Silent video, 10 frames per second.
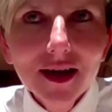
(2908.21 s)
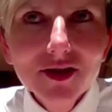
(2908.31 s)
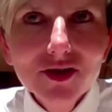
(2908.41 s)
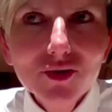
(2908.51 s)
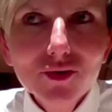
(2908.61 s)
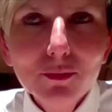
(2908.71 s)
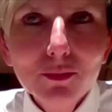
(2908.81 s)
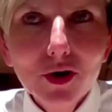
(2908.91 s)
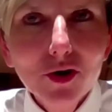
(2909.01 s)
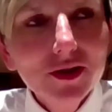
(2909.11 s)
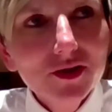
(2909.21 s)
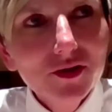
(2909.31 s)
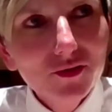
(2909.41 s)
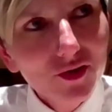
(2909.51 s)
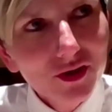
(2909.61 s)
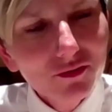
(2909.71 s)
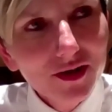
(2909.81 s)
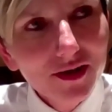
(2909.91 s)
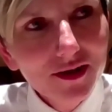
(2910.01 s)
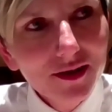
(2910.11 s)
as you progress through
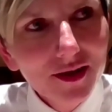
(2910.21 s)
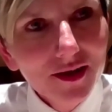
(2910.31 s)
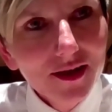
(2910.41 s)
career,